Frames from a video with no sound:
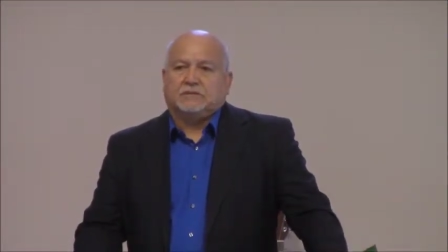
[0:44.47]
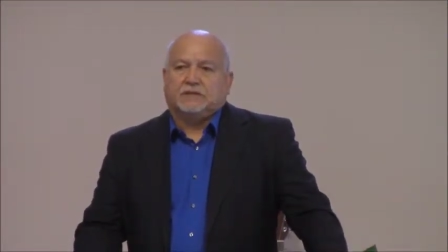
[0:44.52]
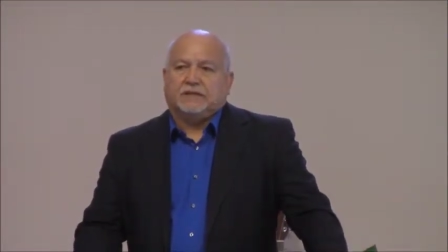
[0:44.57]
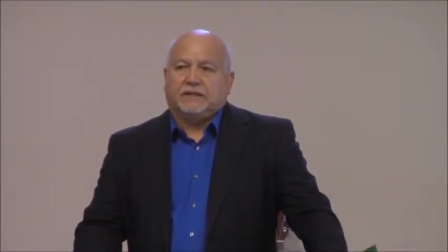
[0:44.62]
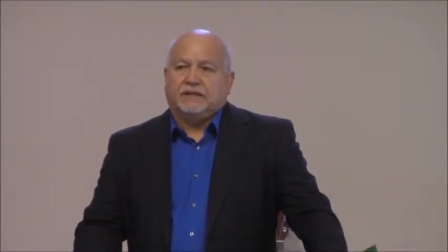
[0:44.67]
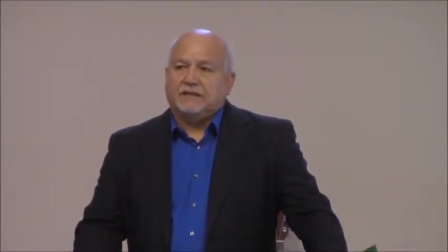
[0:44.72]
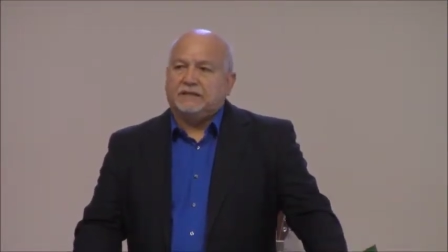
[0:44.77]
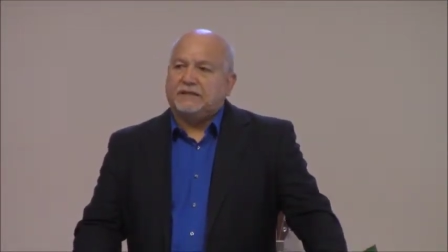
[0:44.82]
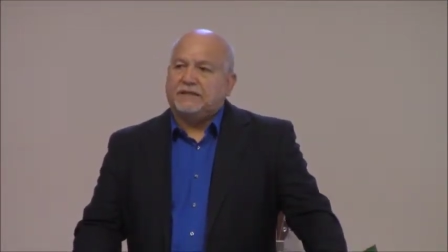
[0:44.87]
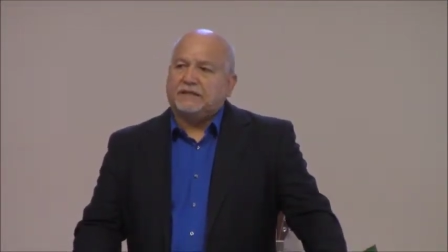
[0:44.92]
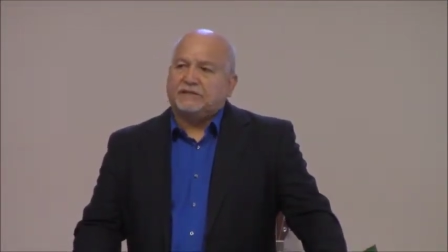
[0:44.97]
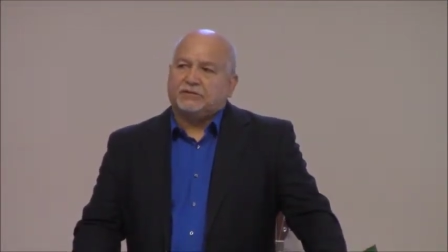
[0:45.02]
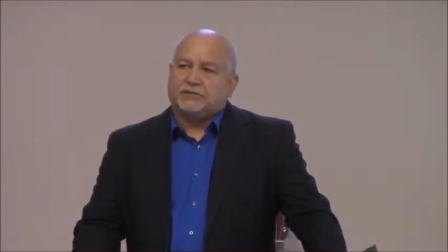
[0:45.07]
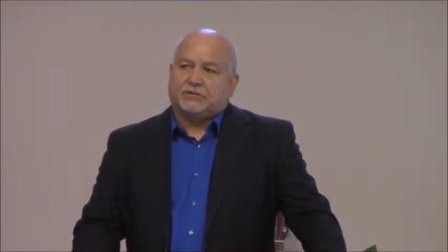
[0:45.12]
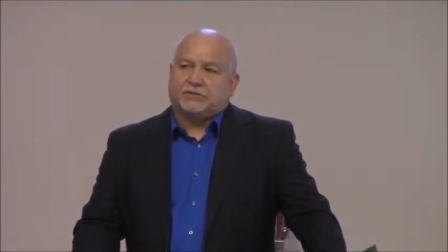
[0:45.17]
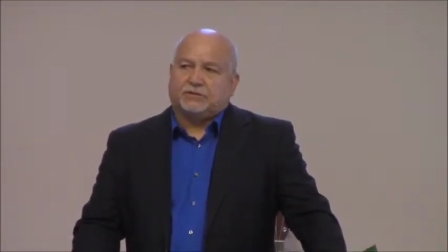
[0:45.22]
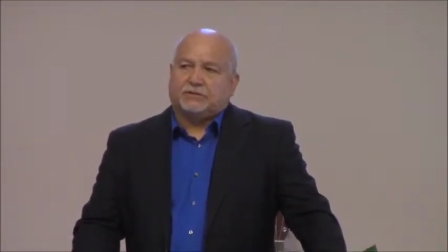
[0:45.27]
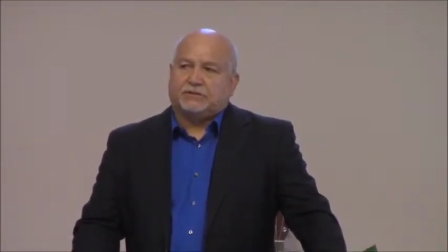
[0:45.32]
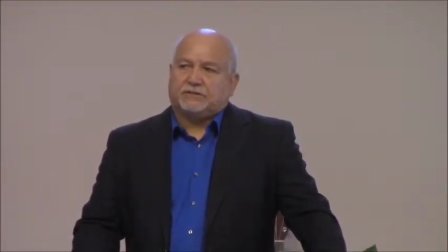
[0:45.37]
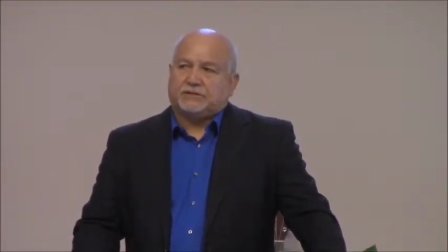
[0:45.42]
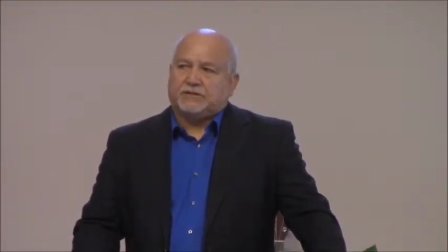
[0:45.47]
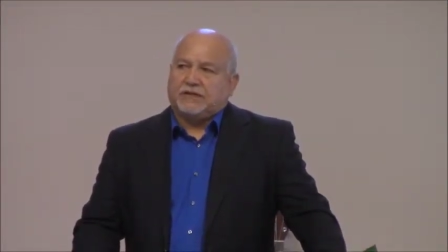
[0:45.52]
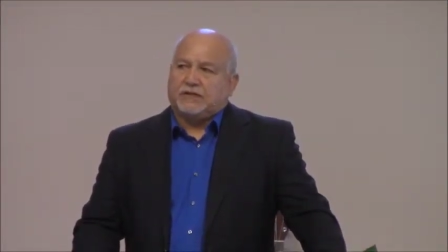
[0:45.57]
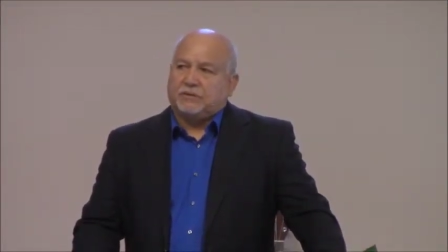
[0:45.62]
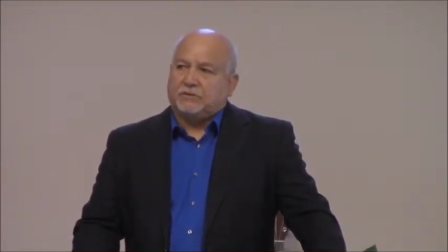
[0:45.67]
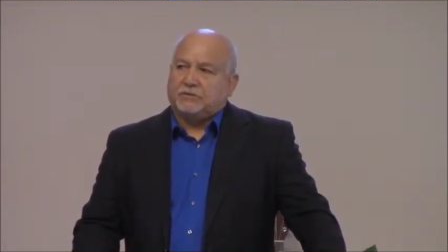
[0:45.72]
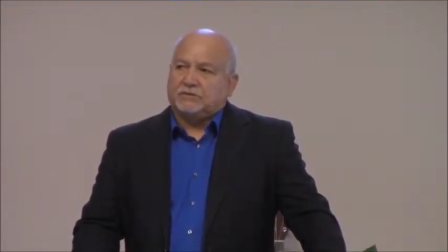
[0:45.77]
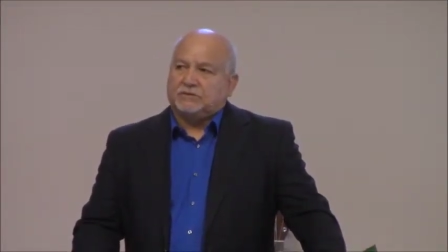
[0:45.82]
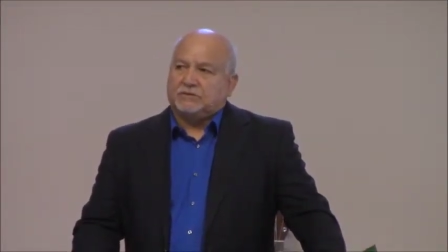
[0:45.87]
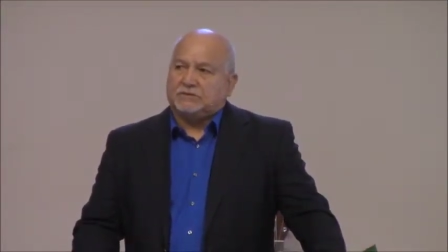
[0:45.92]
And in that church, I
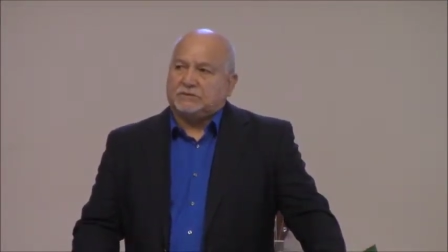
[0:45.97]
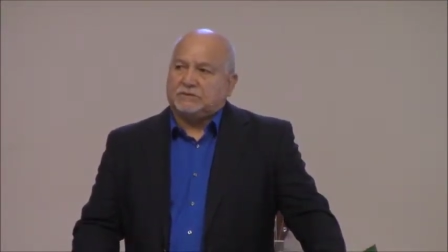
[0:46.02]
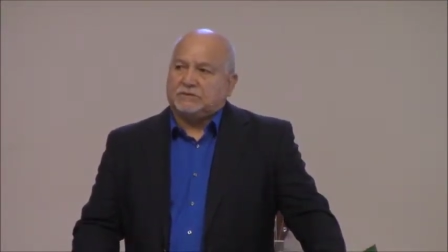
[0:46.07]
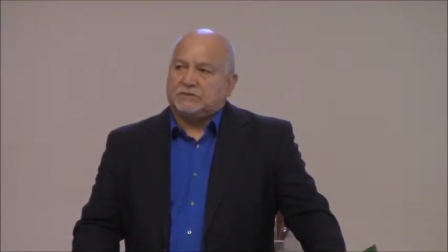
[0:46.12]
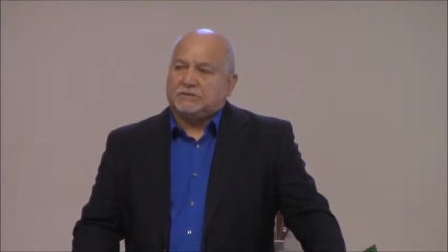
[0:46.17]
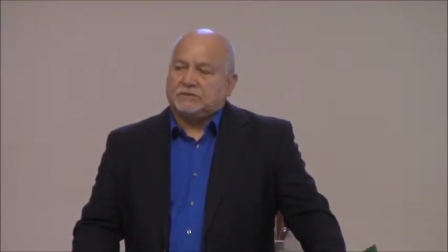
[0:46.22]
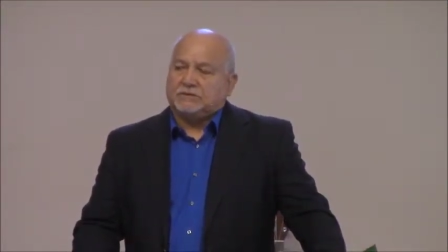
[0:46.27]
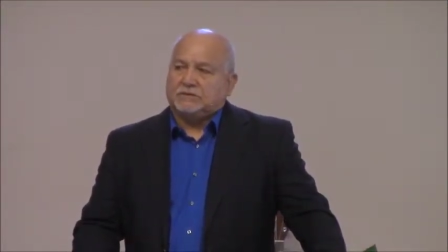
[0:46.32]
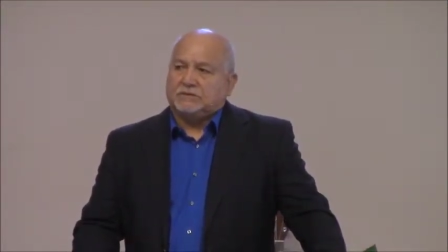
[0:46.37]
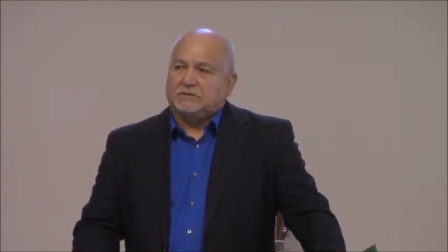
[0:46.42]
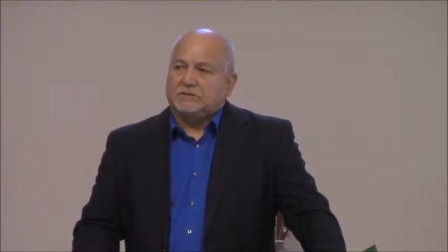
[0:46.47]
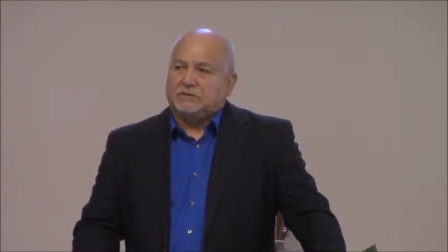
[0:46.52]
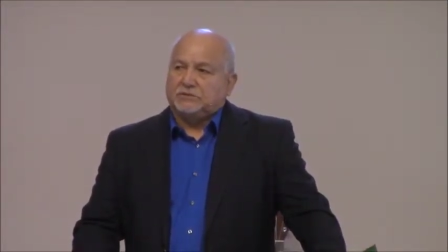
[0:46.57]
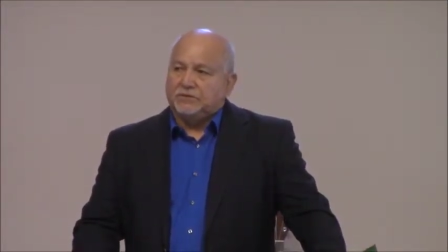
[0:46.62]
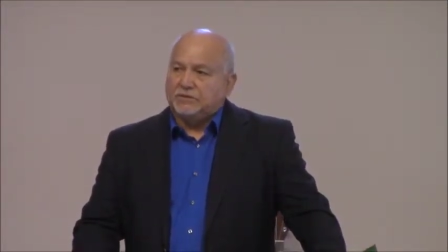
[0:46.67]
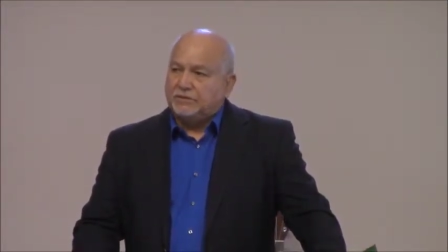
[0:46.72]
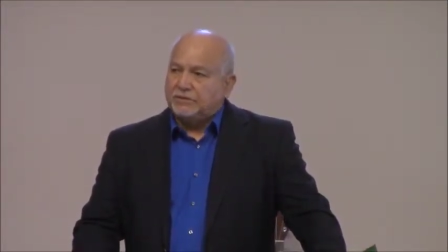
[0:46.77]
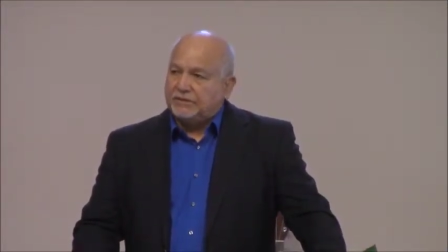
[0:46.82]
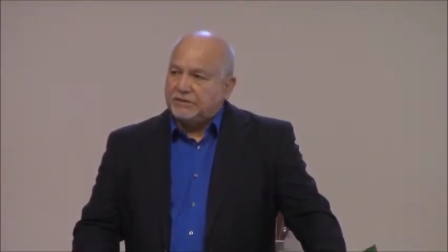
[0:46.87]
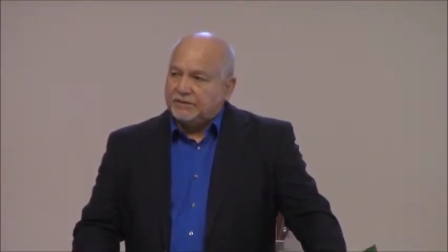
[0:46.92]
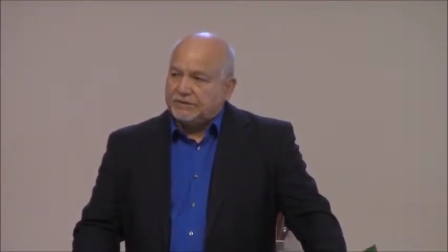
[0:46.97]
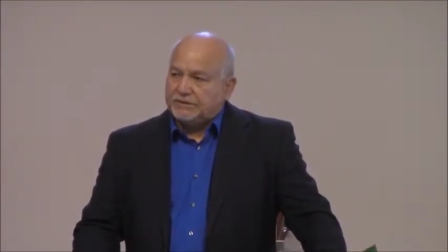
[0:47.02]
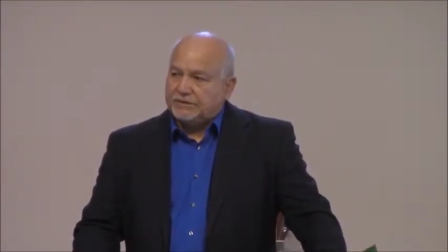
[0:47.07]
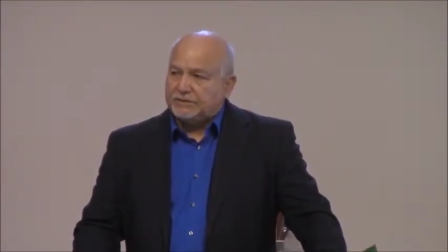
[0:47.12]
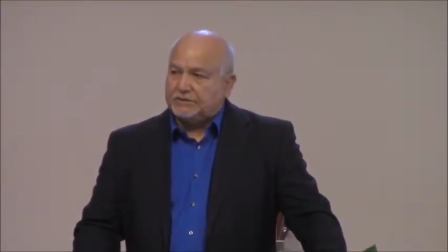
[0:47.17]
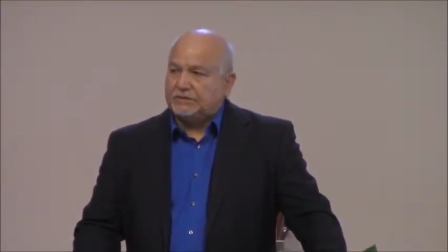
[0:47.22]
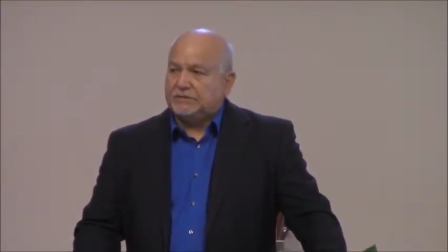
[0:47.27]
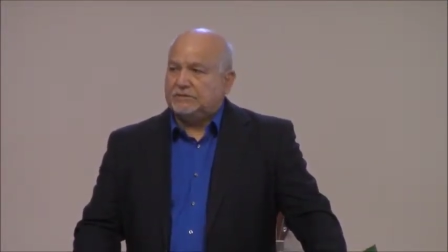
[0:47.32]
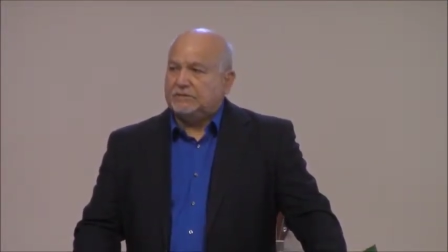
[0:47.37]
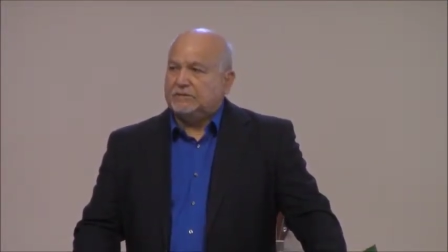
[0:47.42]
was
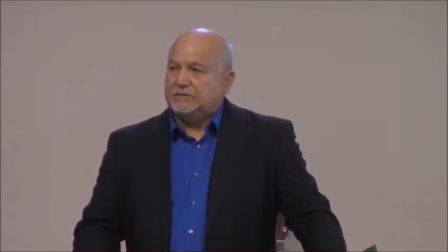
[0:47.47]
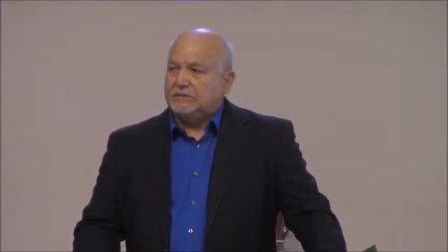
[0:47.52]
nourished